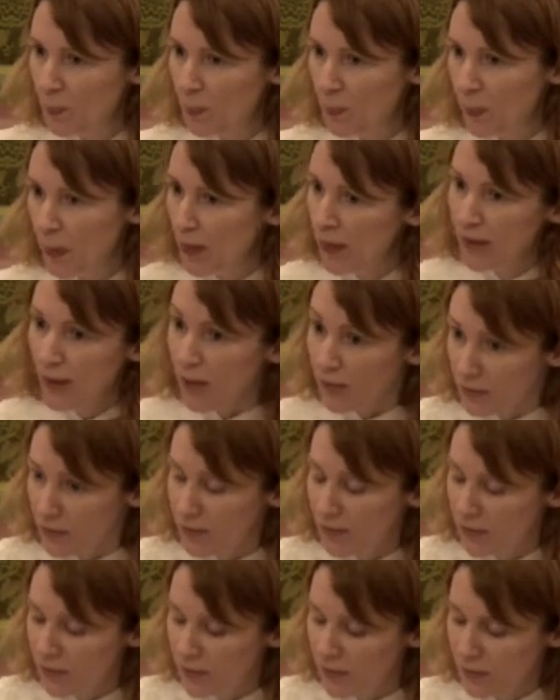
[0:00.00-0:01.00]
But he
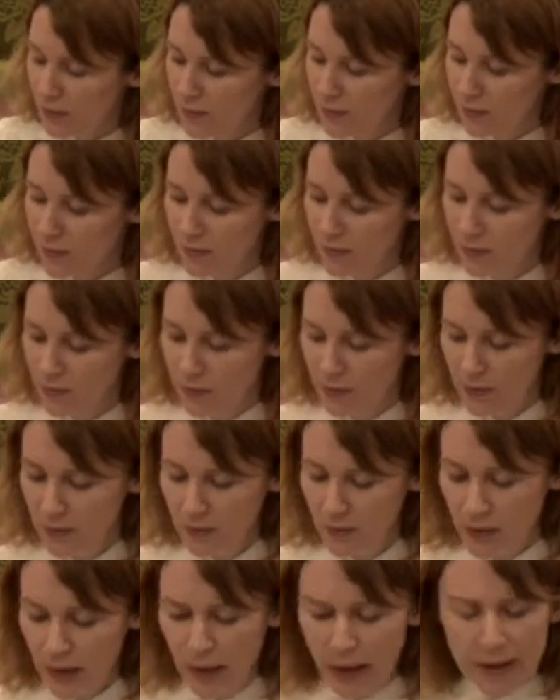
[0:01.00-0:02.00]
doesn't.
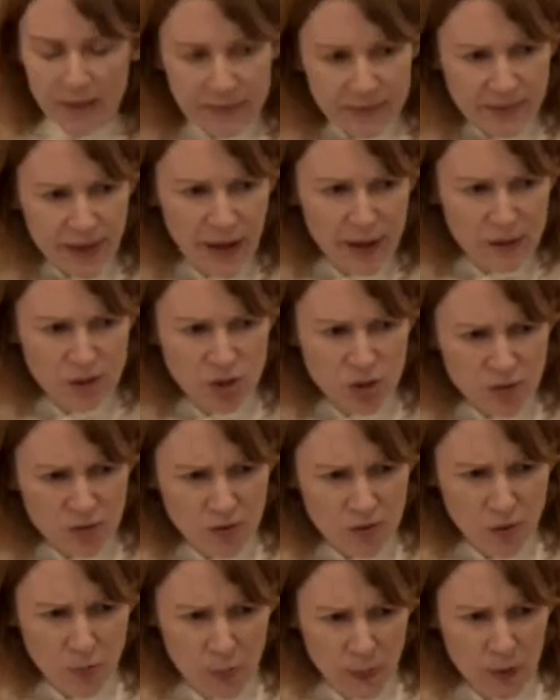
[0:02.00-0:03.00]
Instead,
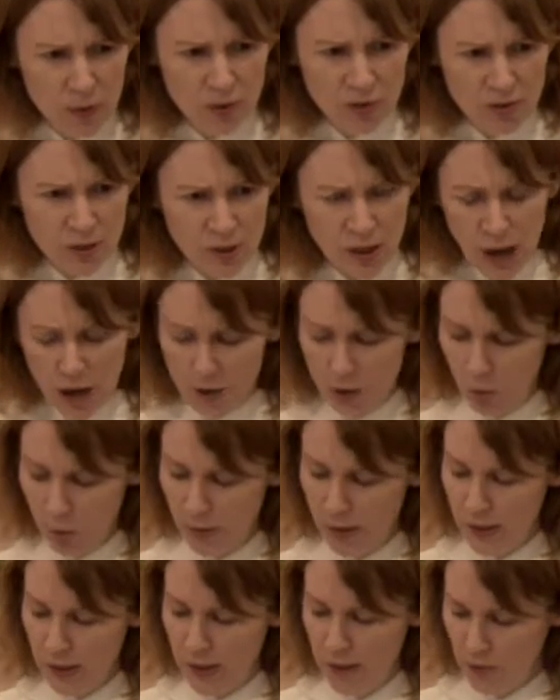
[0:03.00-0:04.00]
Jesus appears to not
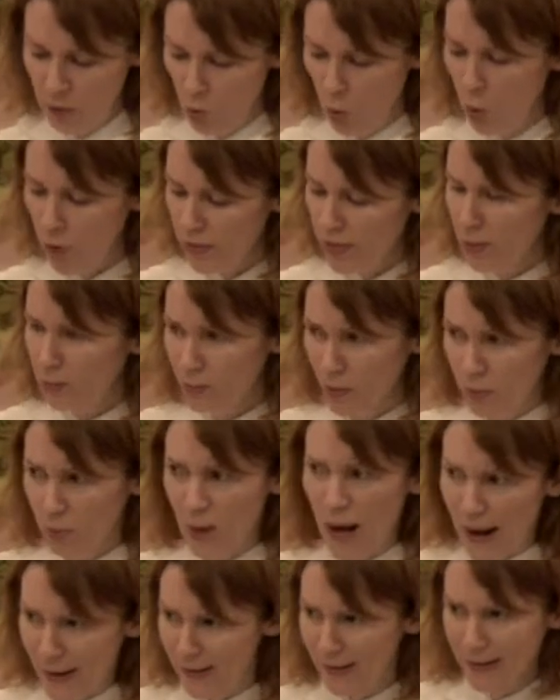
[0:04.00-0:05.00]
only ignore them, but
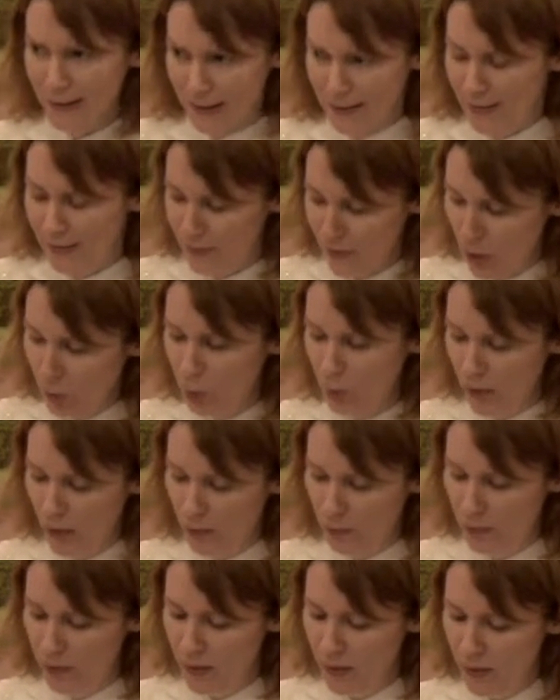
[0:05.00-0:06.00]
practically disown
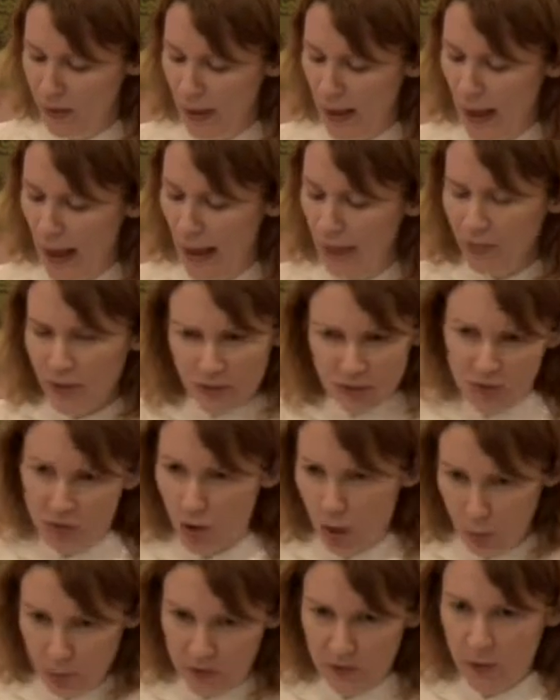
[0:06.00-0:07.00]
them. And this has
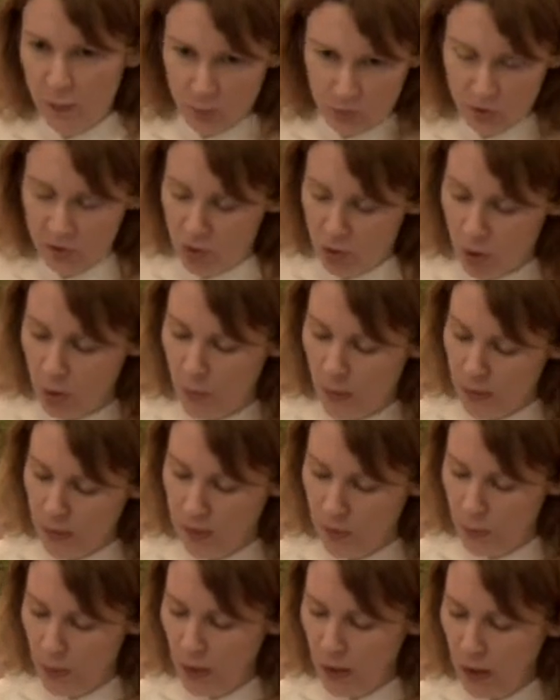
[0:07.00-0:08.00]
always seemed disturbing
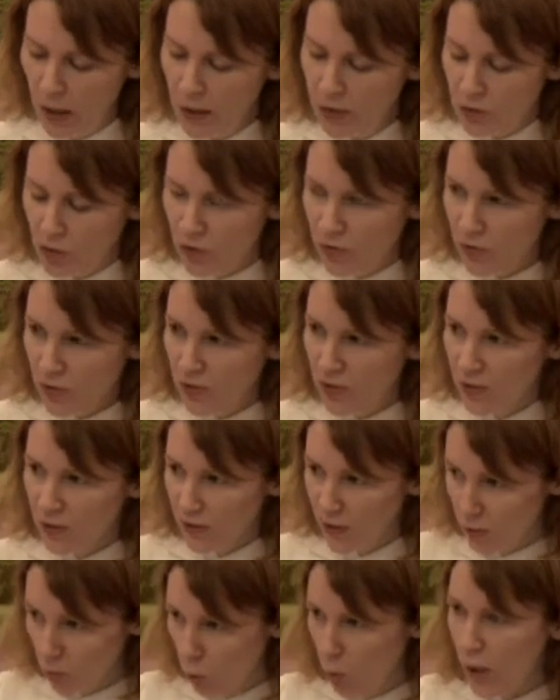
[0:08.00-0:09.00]
to me. Jesus is
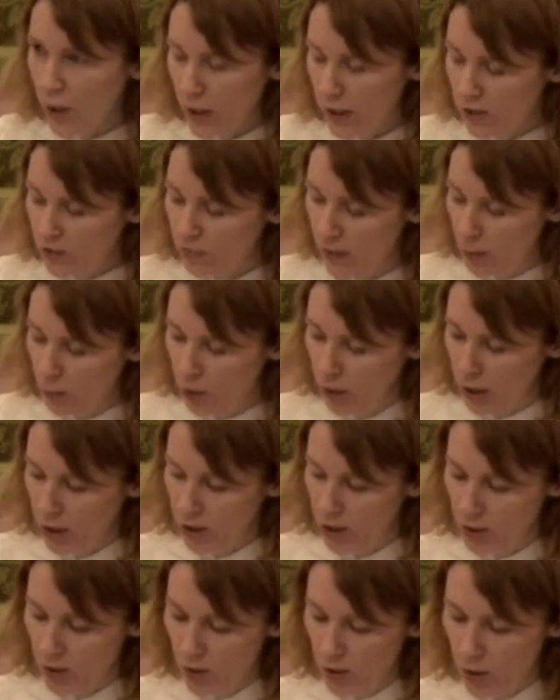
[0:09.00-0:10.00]
ignoring his family,
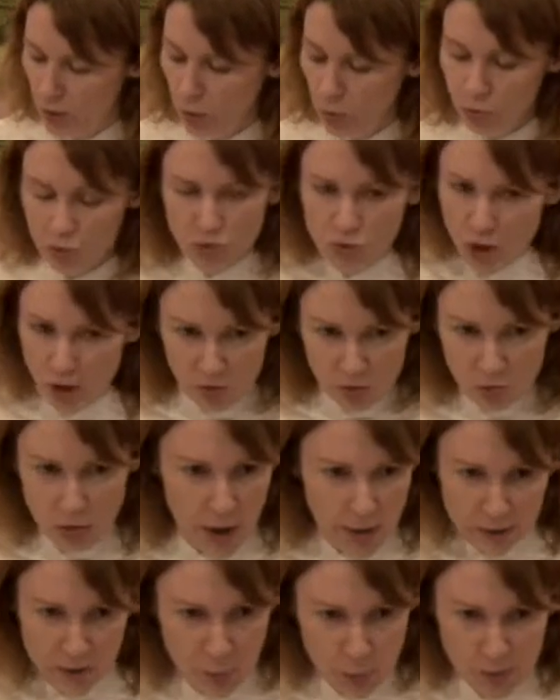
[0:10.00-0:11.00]
who's just
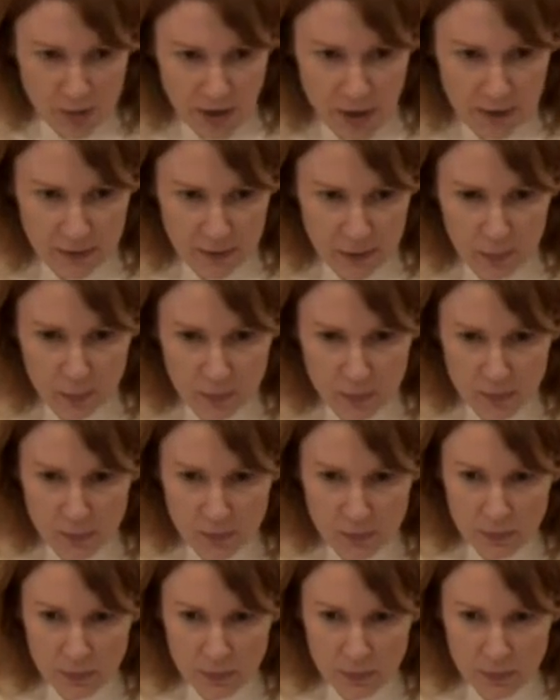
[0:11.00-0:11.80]
trying to protect him.